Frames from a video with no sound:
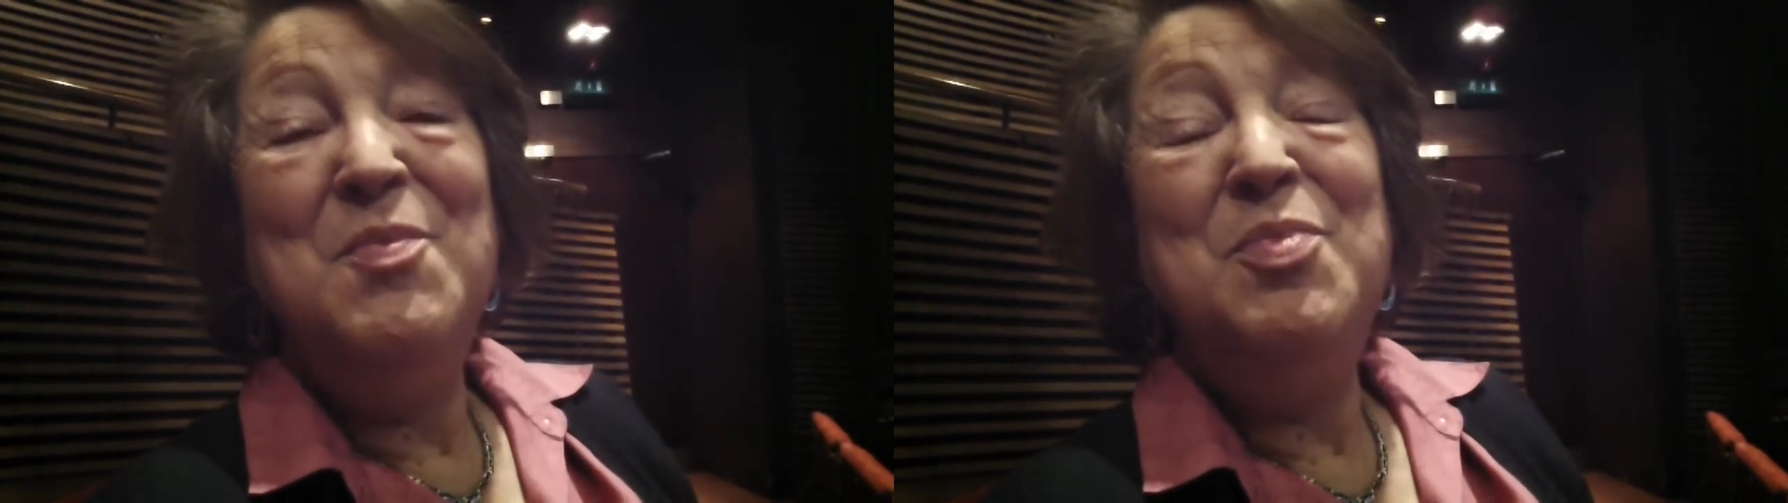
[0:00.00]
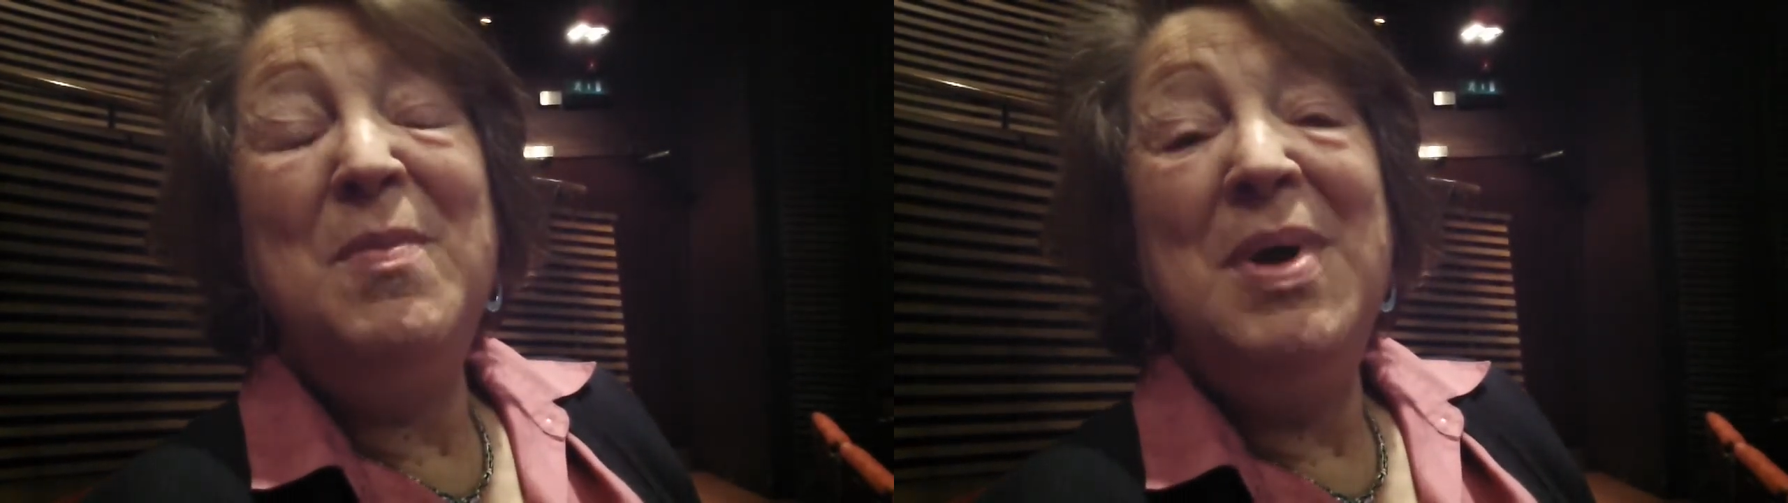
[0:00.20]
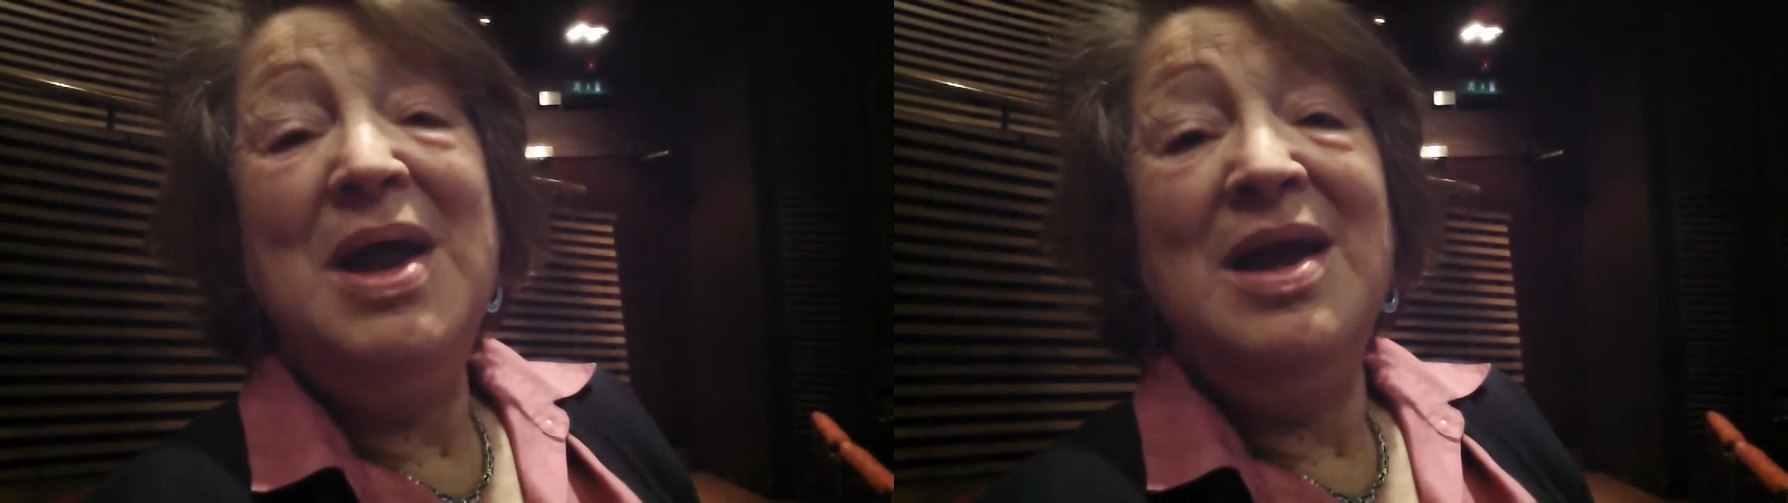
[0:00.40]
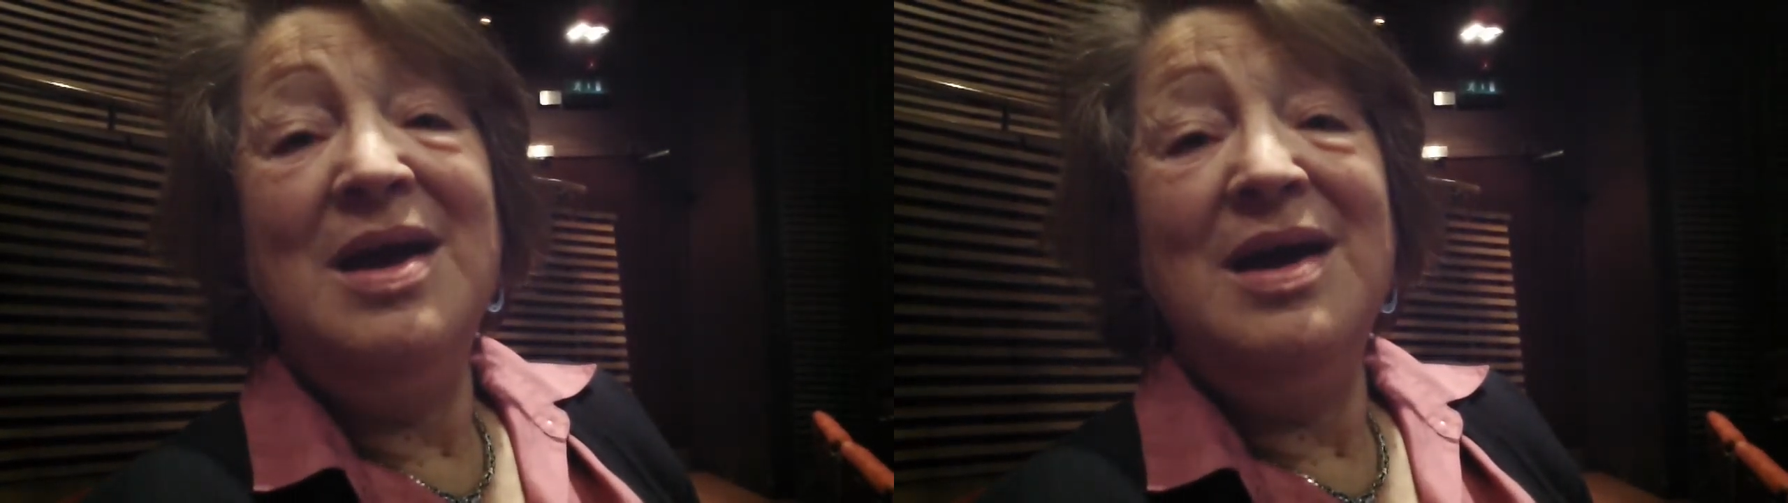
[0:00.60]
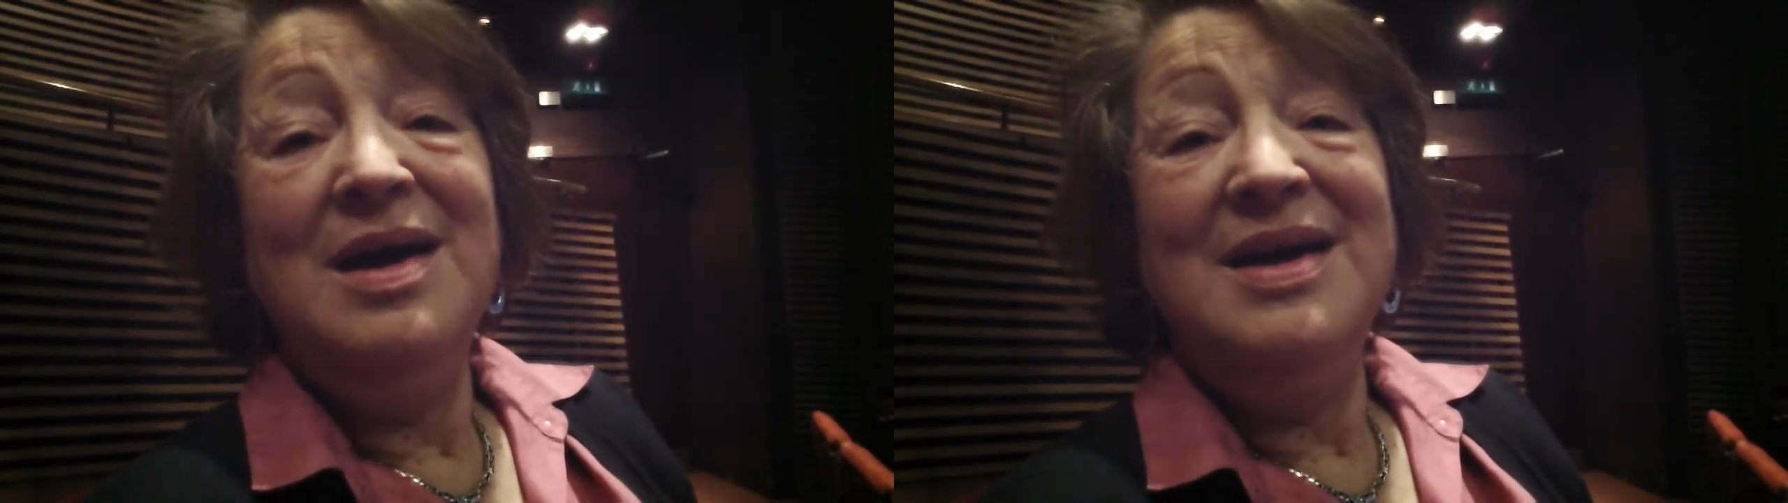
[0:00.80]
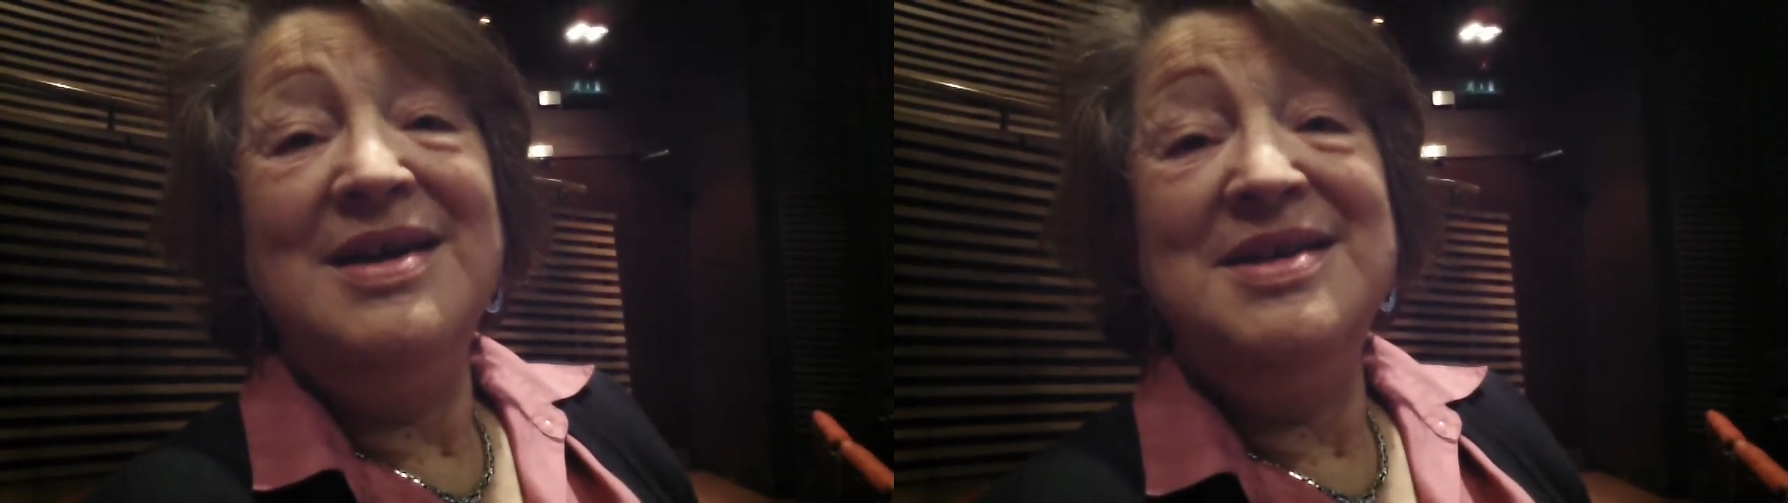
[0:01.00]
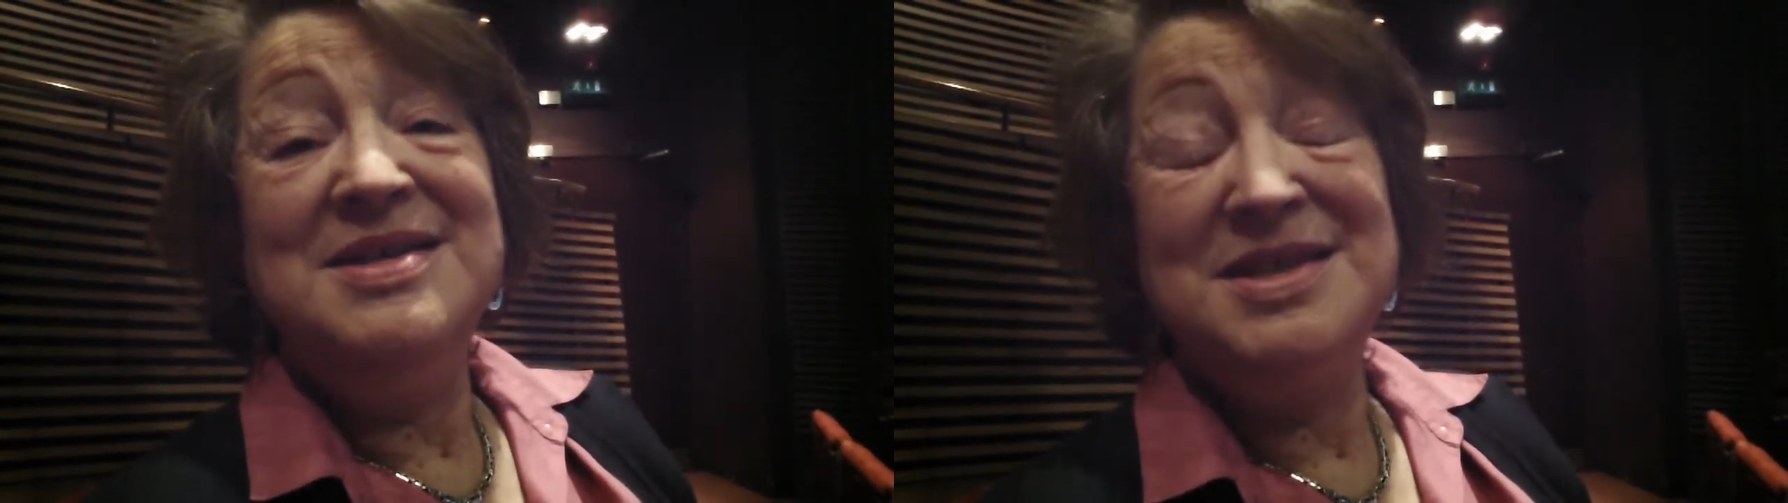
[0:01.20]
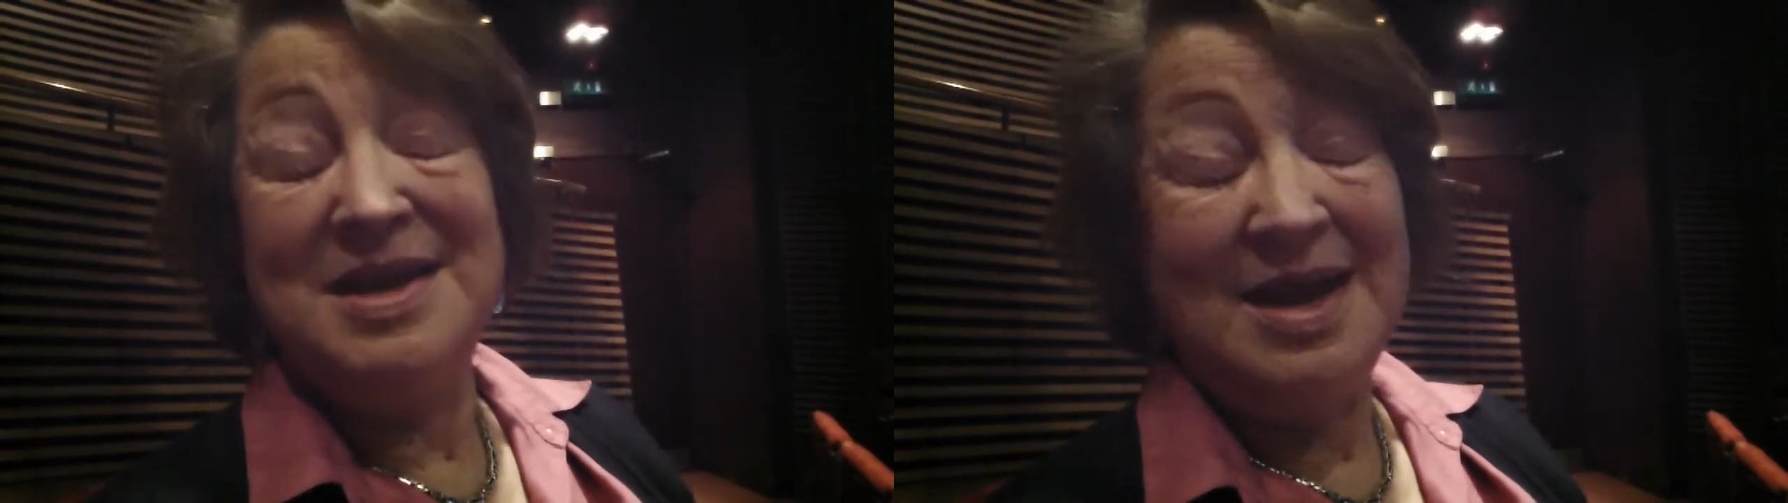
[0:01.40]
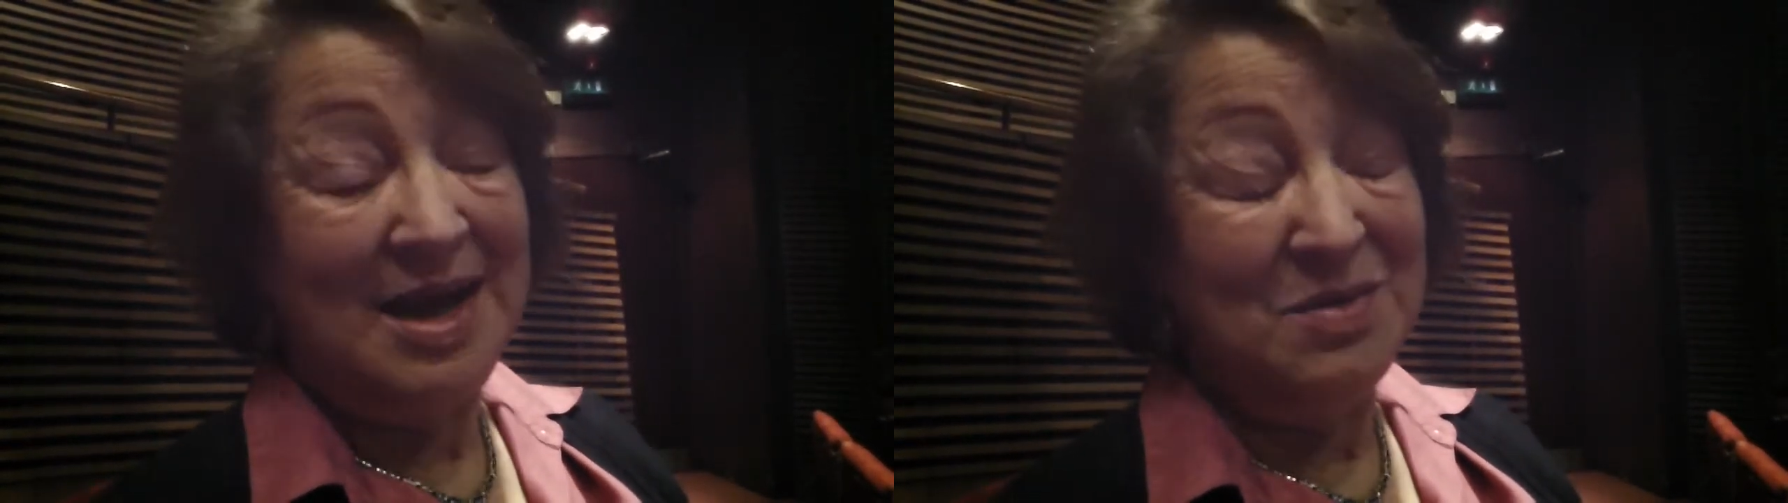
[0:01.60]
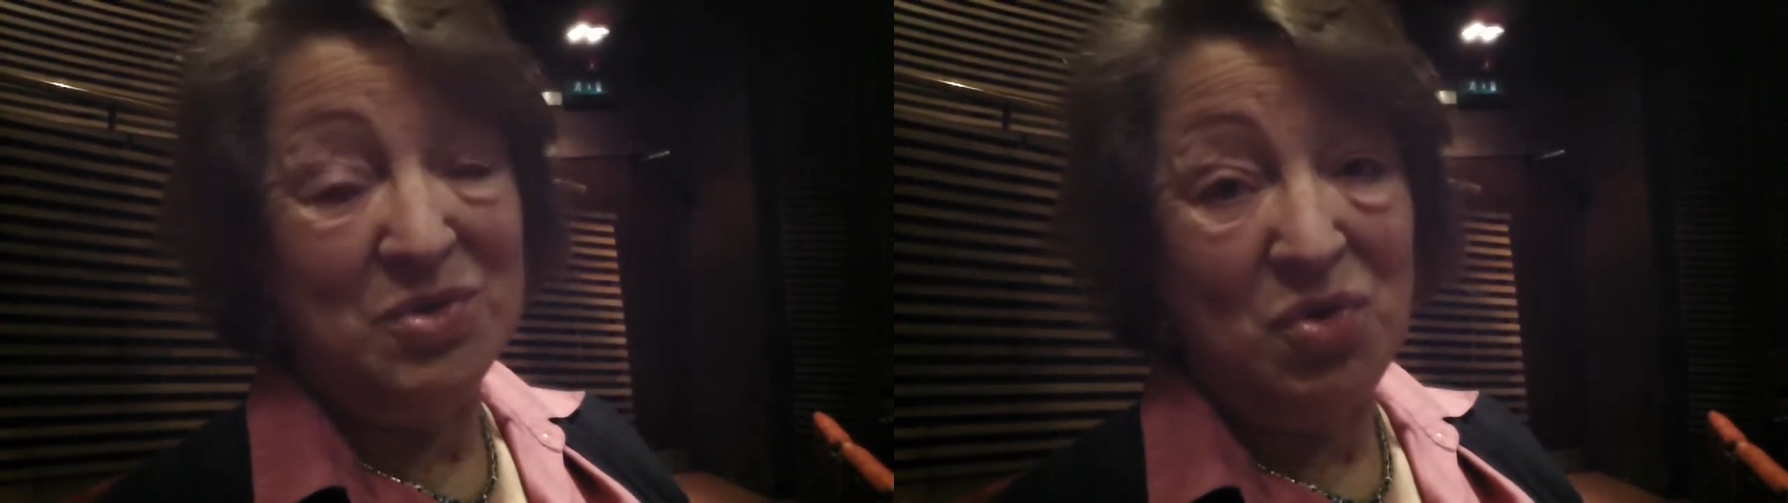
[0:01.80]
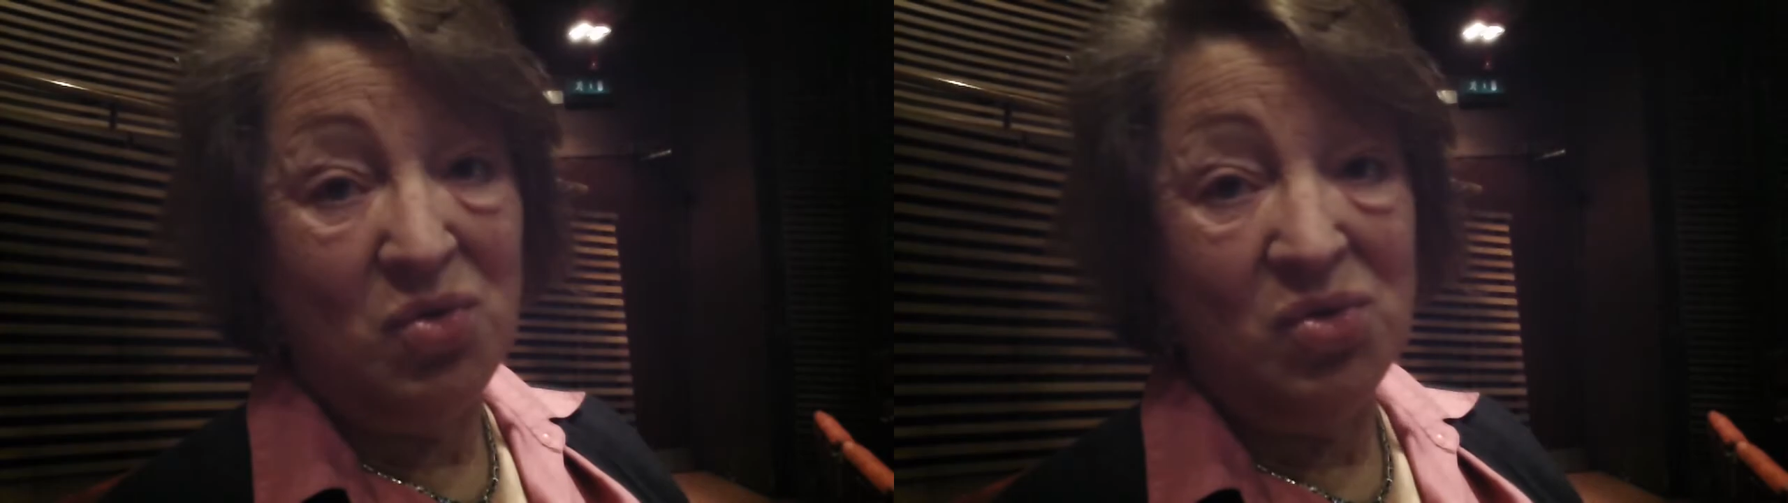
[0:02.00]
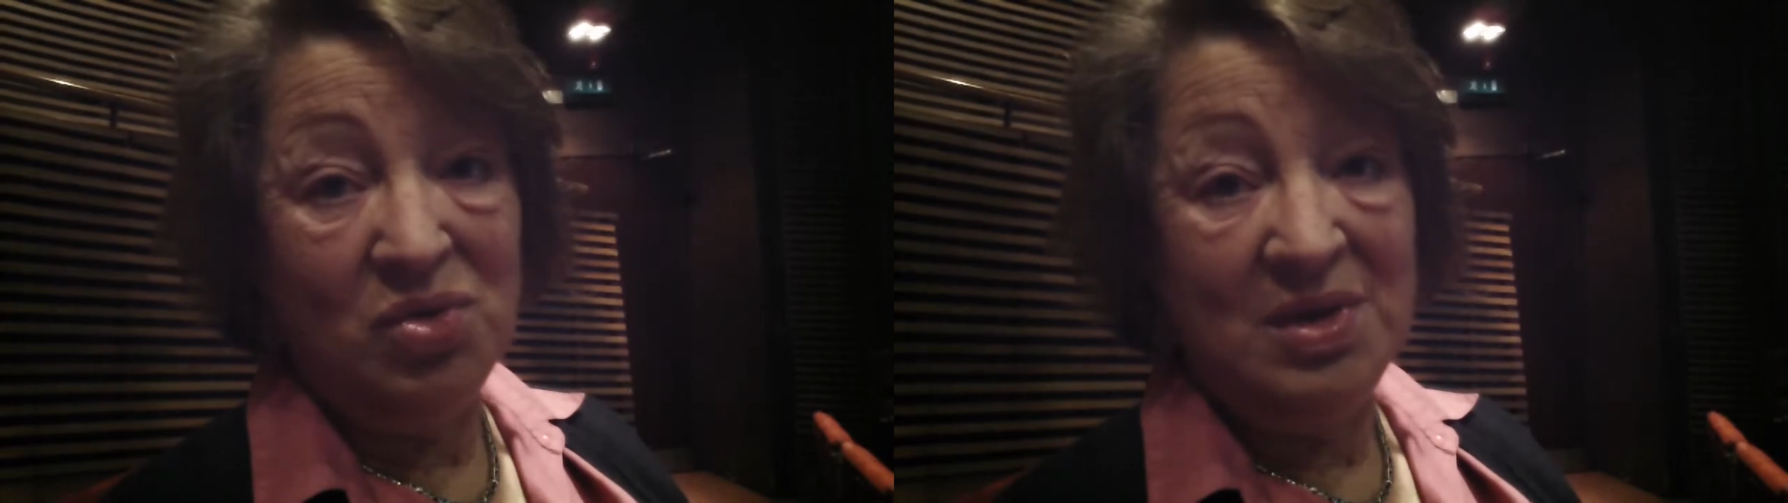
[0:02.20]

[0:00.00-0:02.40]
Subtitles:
Propeller is Edward Hall.